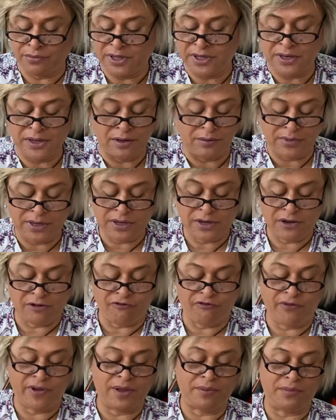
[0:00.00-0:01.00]
immediate
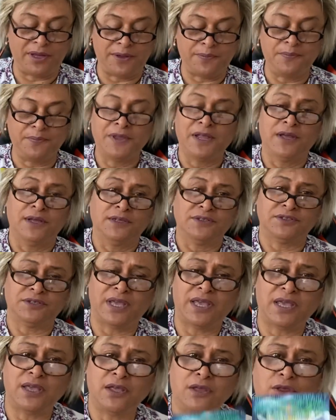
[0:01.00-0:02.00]
family. So here